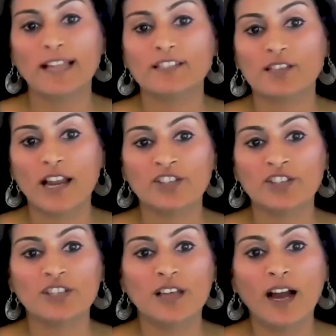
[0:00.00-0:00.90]

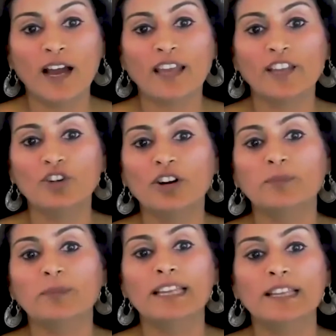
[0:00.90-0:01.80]
strategy, I
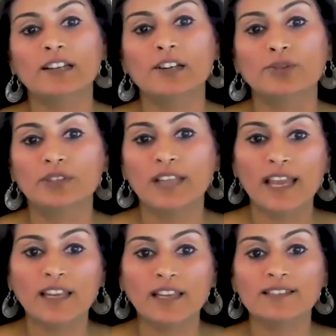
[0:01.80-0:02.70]
normally include
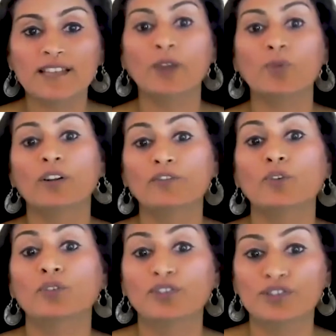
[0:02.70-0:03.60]
the areas I want to
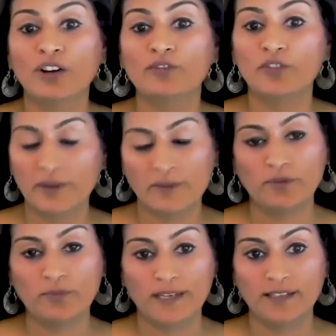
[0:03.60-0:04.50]
focus on for
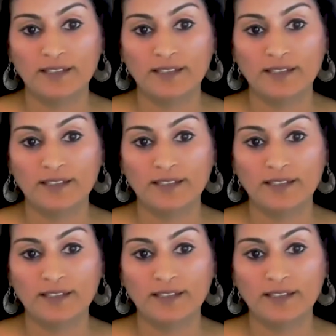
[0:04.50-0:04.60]
improvement.